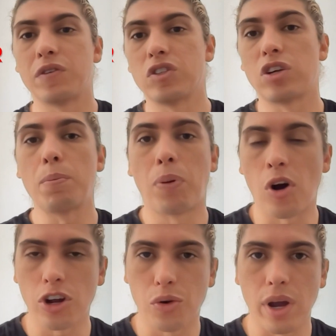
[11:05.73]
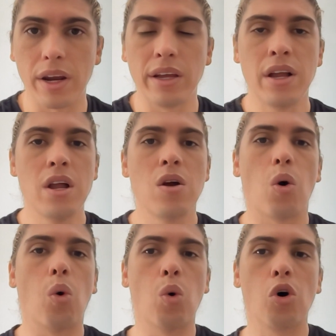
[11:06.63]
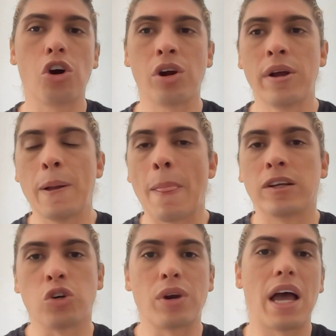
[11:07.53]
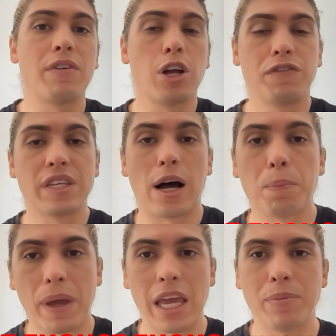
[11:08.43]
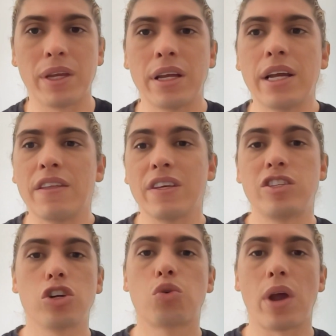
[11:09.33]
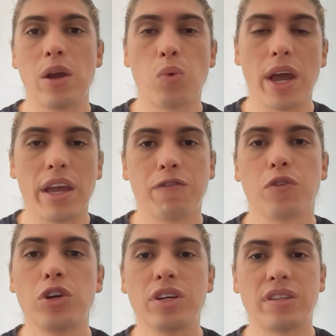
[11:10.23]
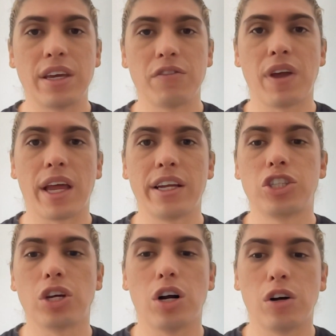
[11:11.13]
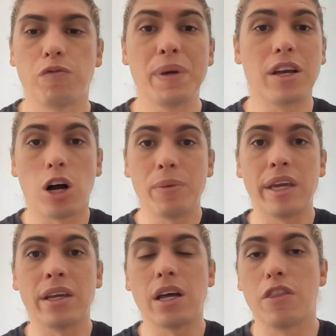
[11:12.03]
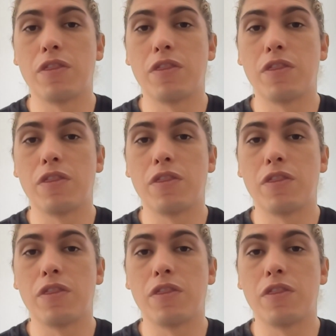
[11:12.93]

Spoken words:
subpar credit or don't have enough down payment. This is a great way for you to take advantage of becoming